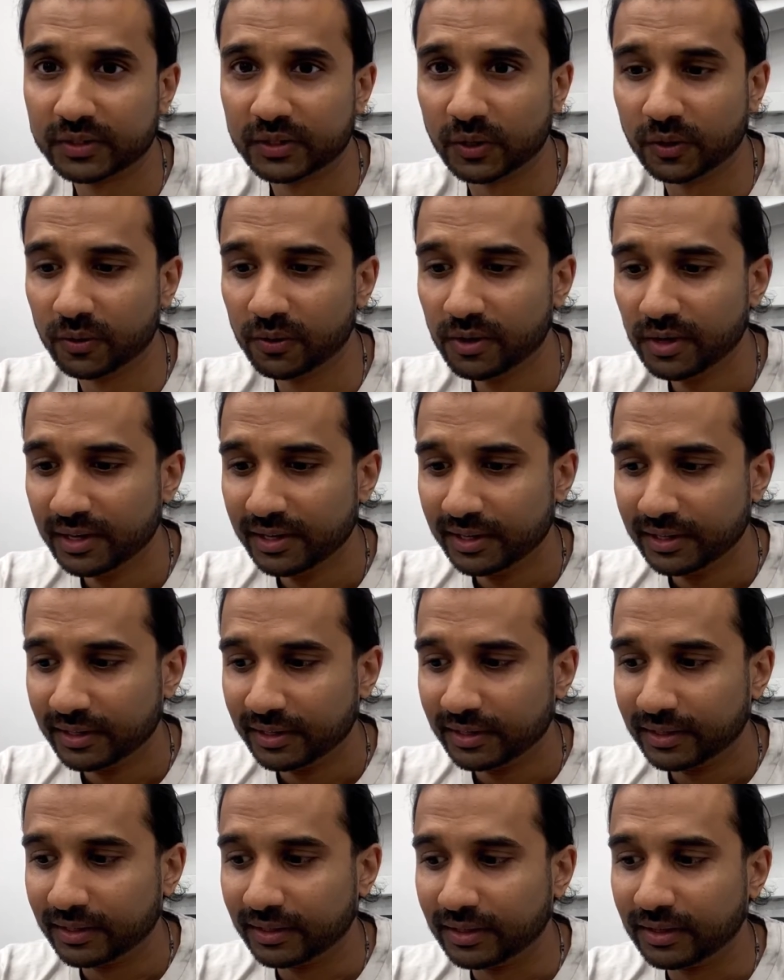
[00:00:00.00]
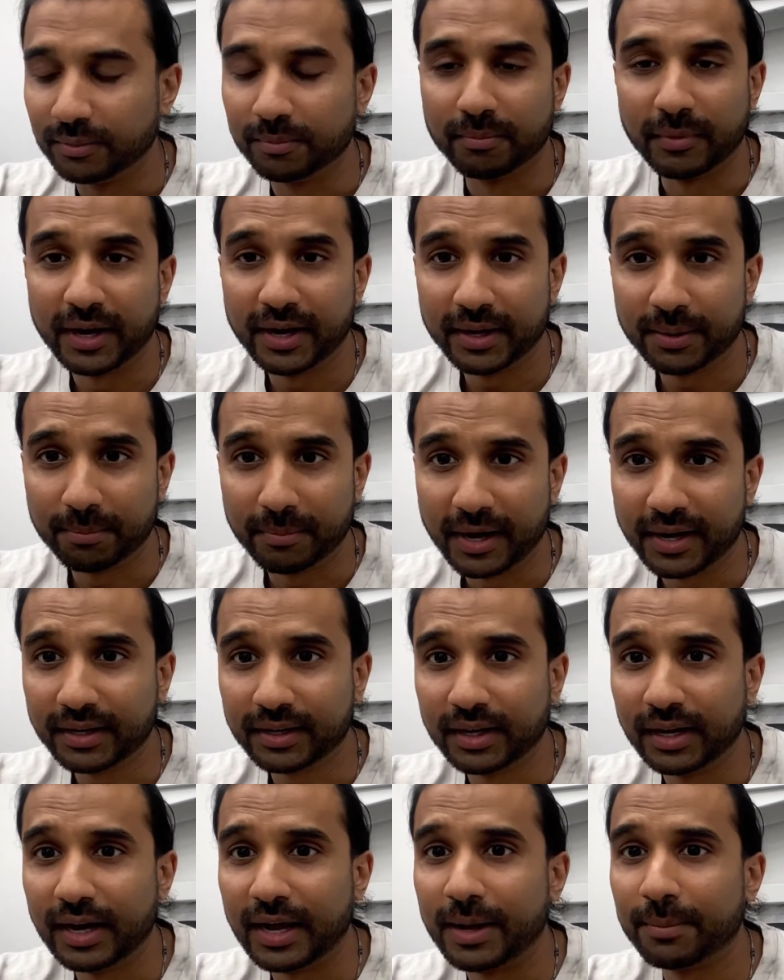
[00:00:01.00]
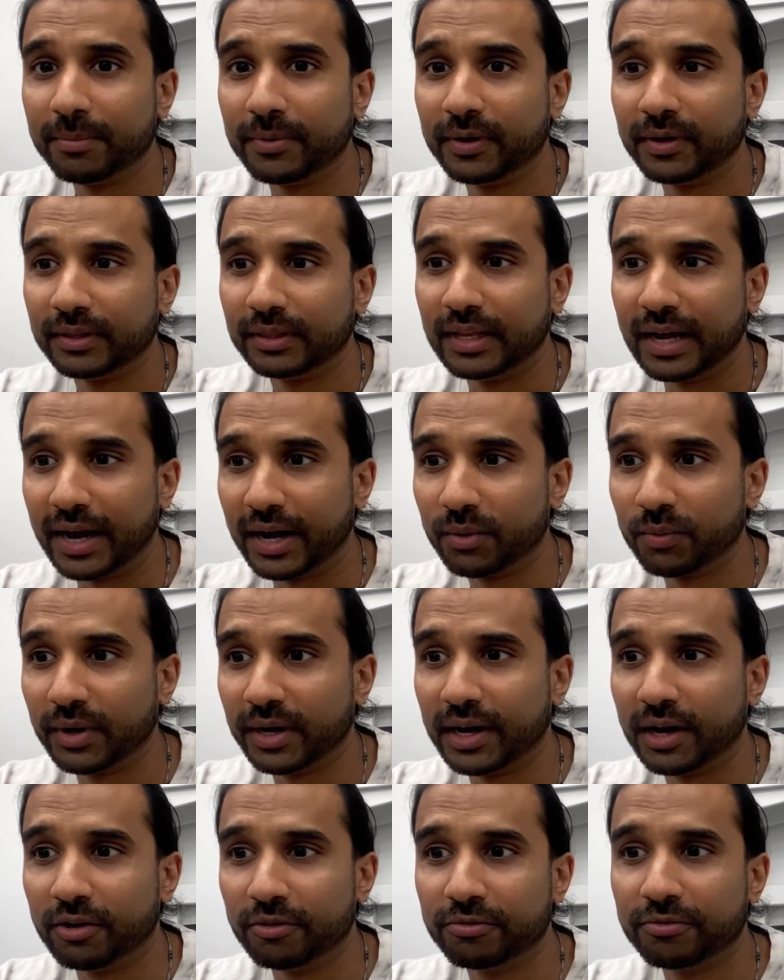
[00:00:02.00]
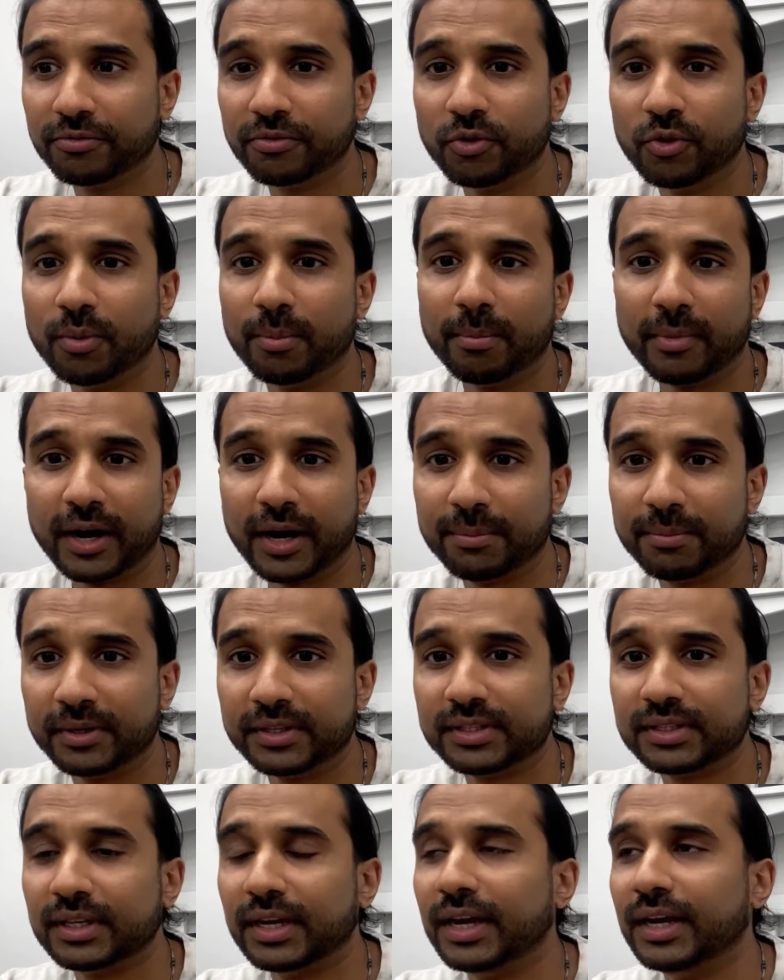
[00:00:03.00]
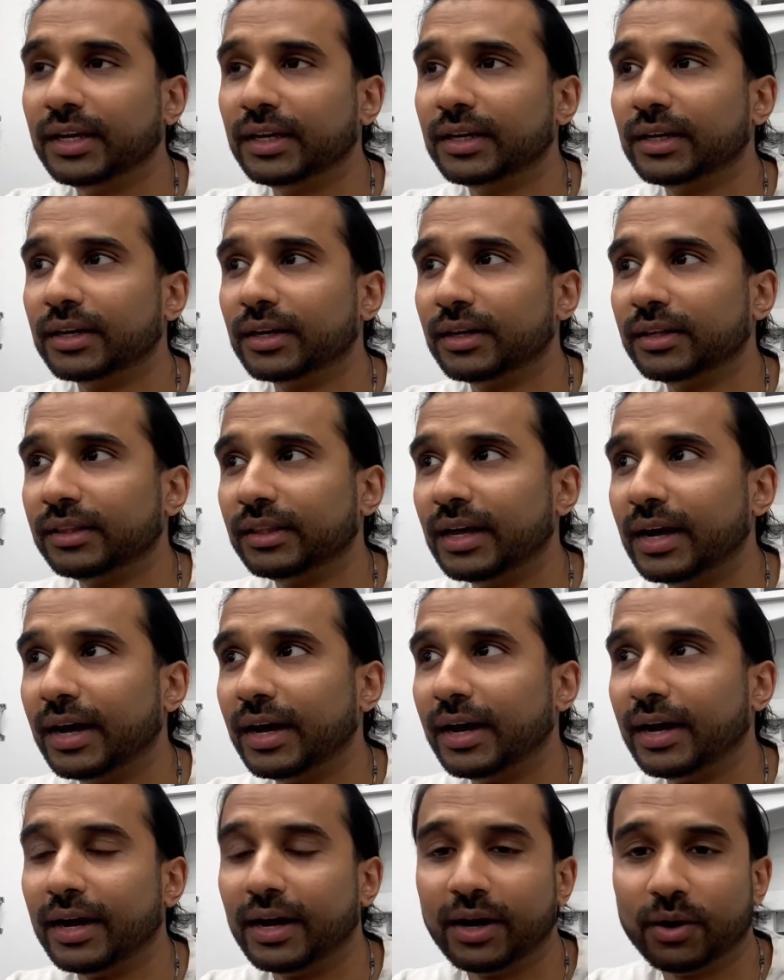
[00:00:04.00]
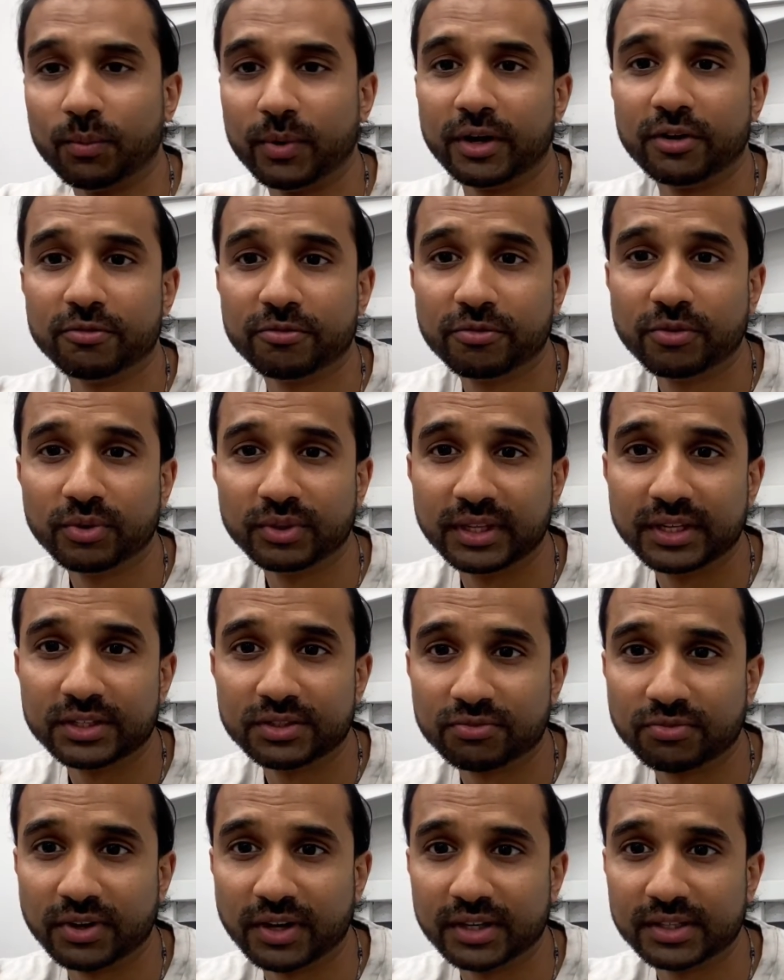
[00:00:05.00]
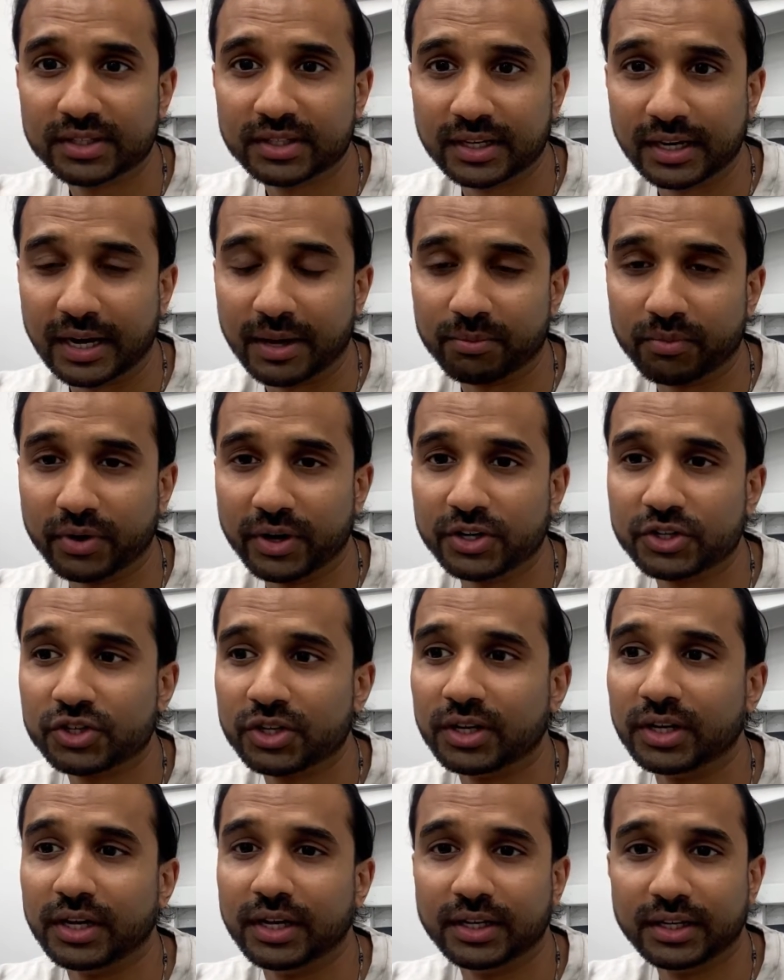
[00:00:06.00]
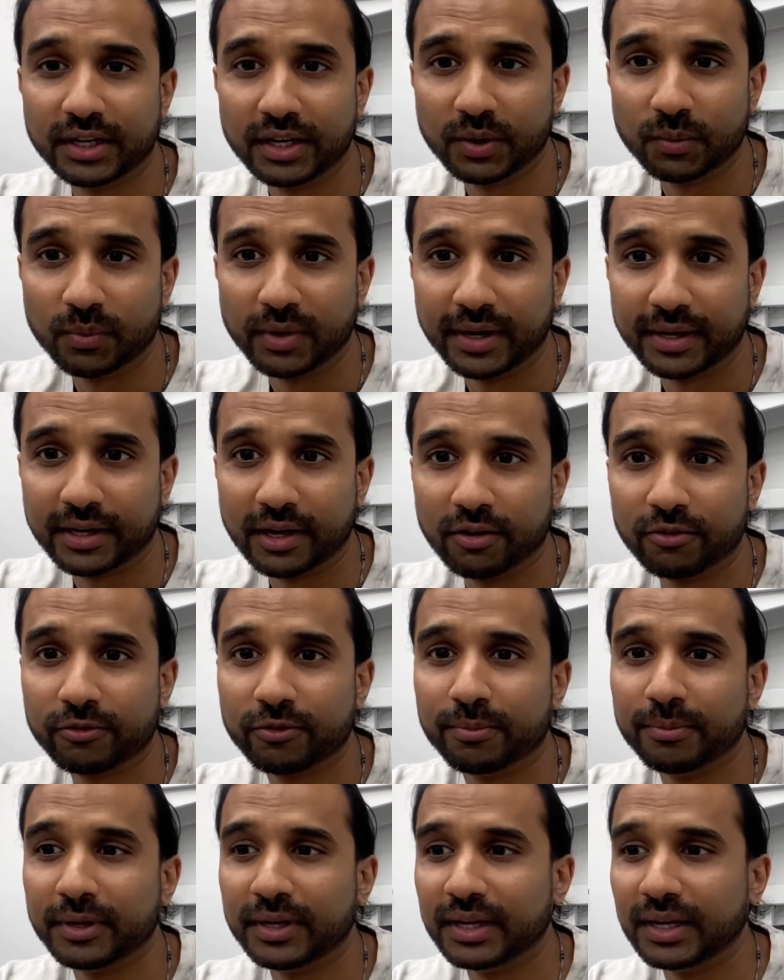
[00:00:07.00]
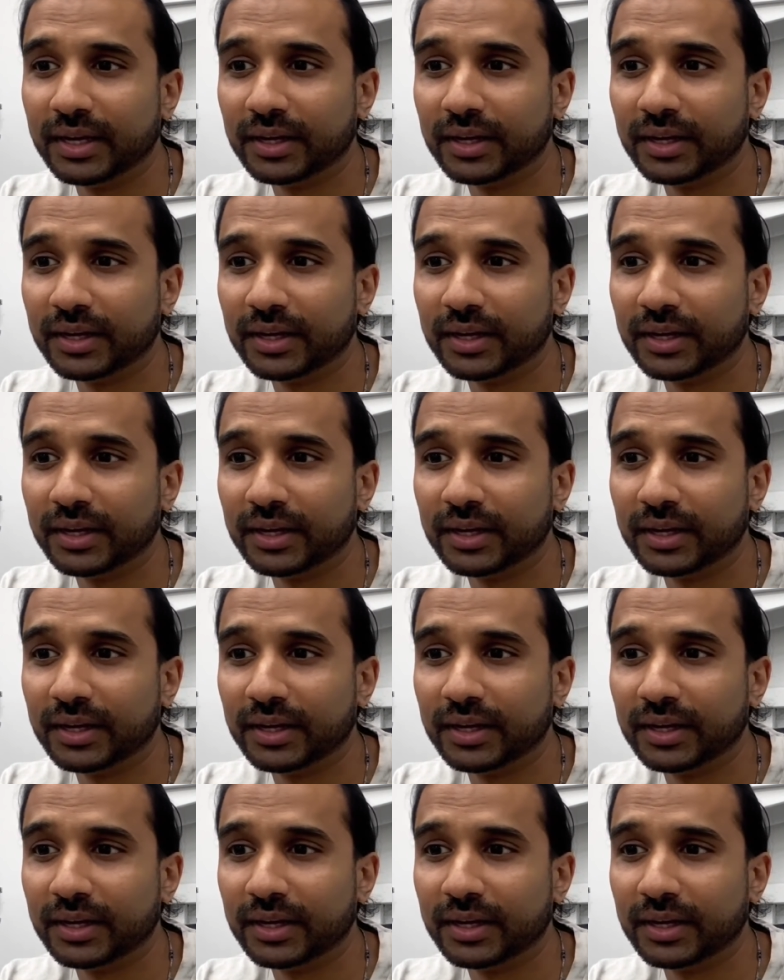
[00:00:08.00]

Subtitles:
So my collab that I went out for, my mistake, that I went for this first collaboration, it didn't work out for me.